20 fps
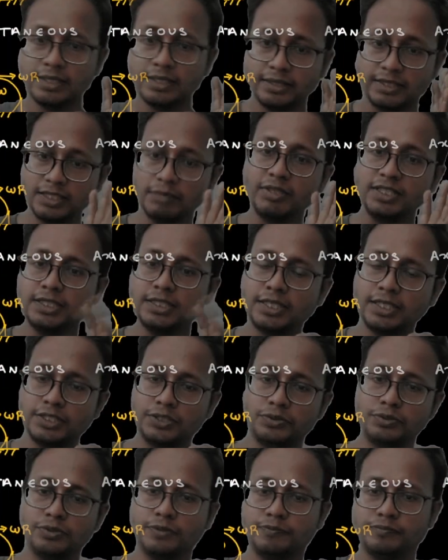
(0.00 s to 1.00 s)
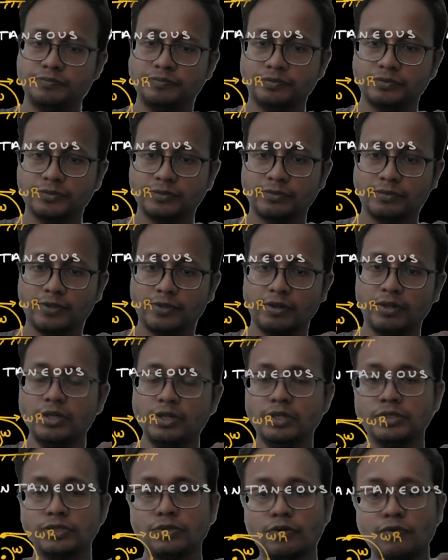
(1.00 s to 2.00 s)
This much is understood.
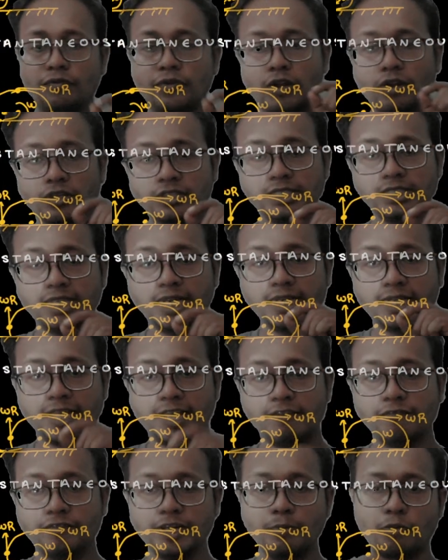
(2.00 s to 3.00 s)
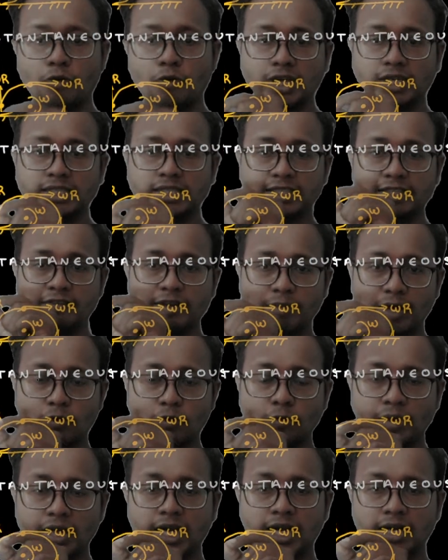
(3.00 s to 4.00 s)
So velocity at every point is given by
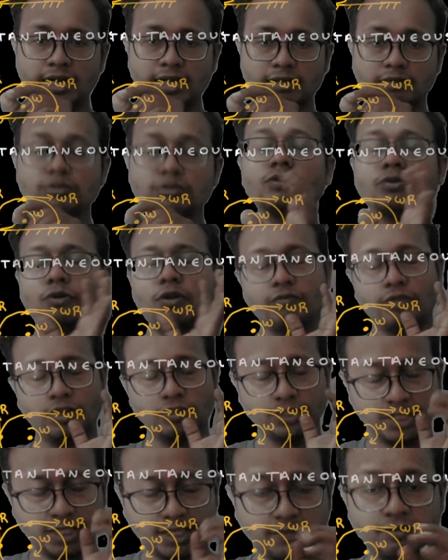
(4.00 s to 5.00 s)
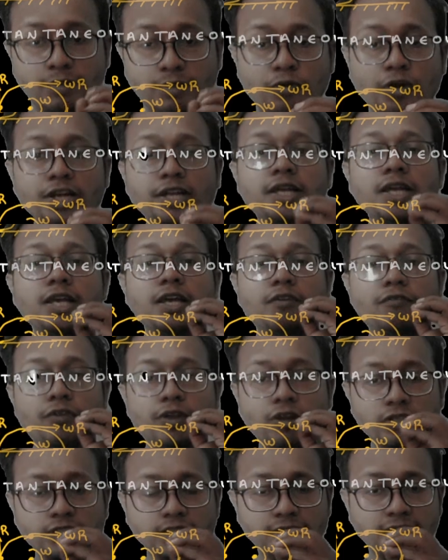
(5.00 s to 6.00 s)
omega r. So not velocity at every point.
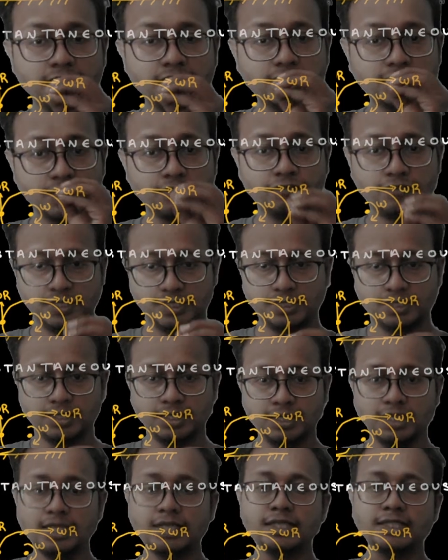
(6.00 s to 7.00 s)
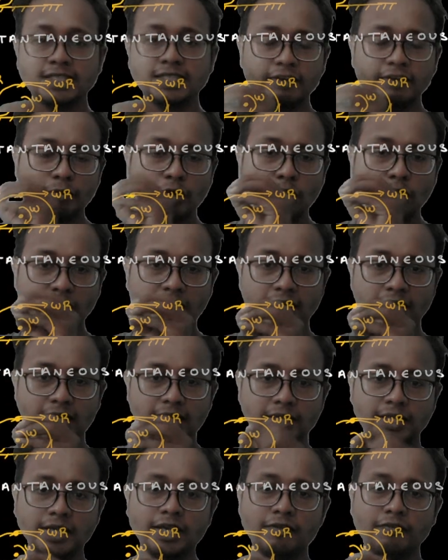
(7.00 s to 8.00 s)
Velocity at surface is given by omega
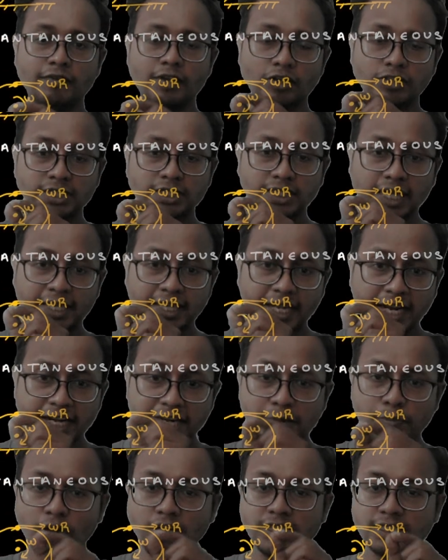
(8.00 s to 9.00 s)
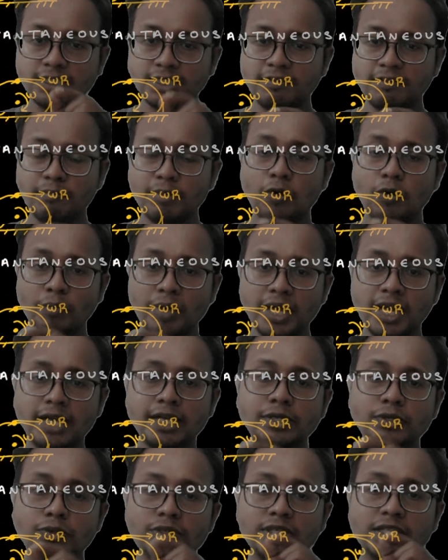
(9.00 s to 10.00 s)
r. Velocity at any point is given by omega
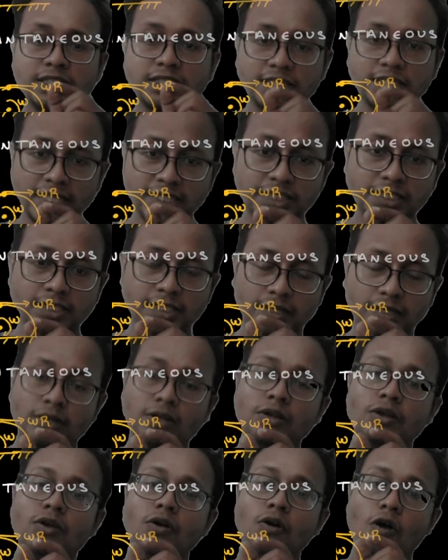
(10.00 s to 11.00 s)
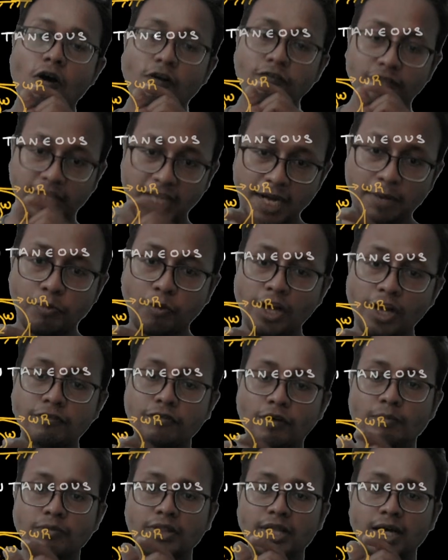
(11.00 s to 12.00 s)
into distance of that point
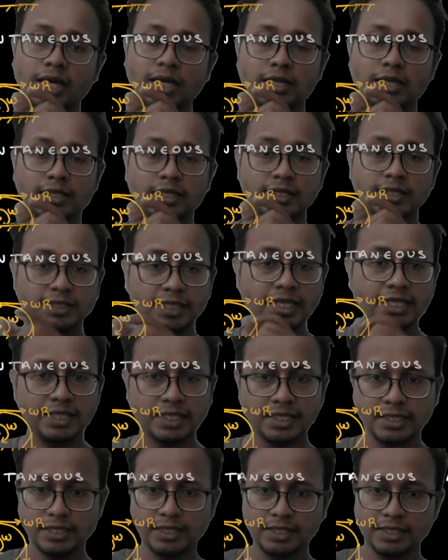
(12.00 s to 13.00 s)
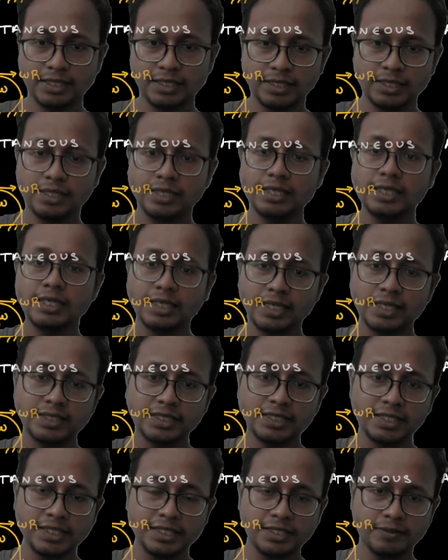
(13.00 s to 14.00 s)
from the center.
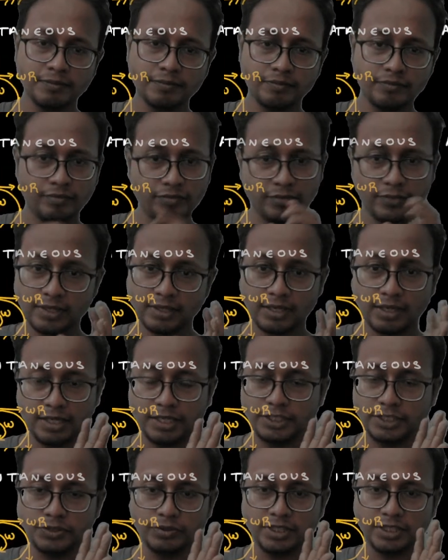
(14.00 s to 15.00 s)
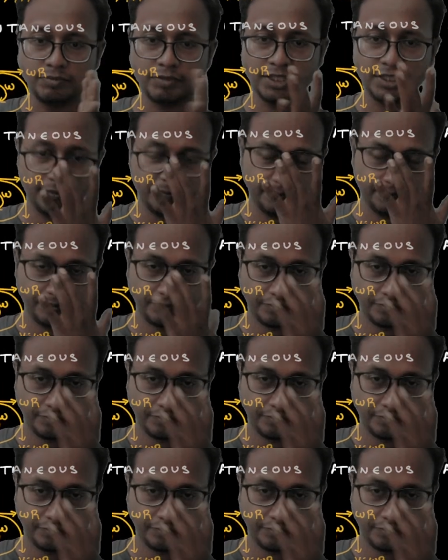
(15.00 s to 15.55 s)
Isn't it? Understood this much?